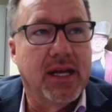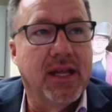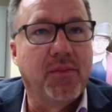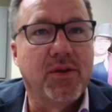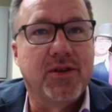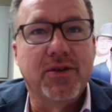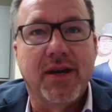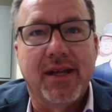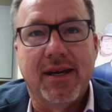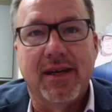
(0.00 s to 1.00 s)
And number
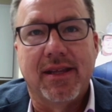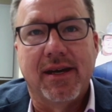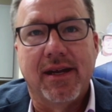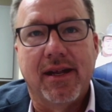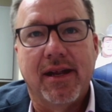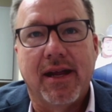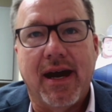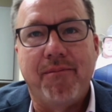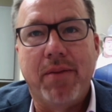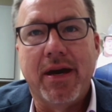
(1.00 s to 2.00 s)
two, I think that
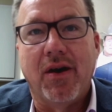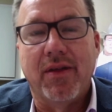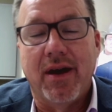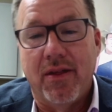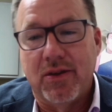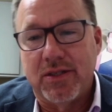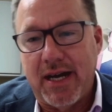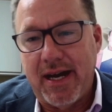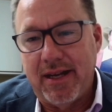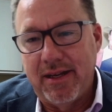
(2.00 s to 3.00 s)
I've been on the other
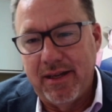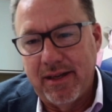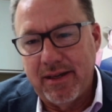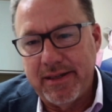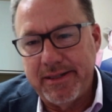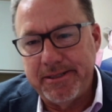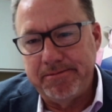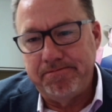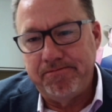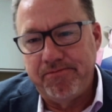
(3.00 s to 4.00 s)
side.
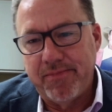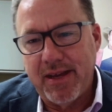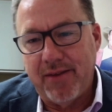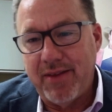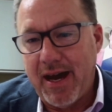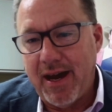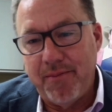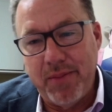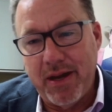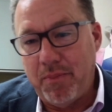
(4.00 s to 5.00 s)
I've
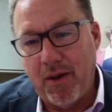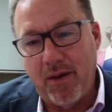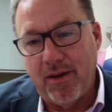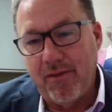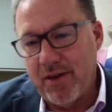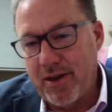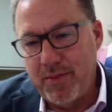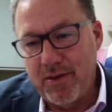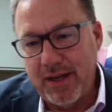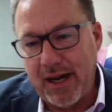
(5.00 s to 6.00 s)
not been a part of the
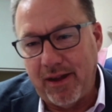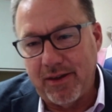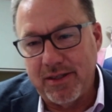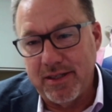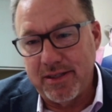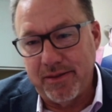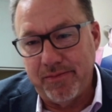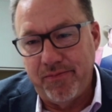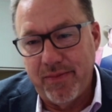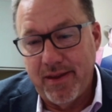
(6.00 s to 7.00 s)
community college
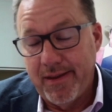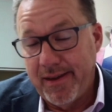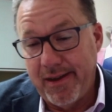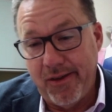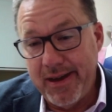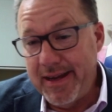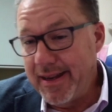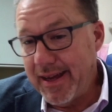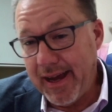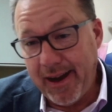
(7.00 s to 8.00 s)
system, you know, in
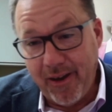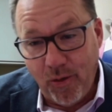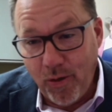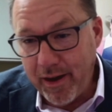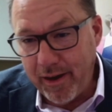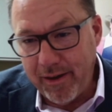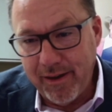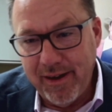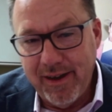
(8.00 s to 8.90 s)
Indiana or here.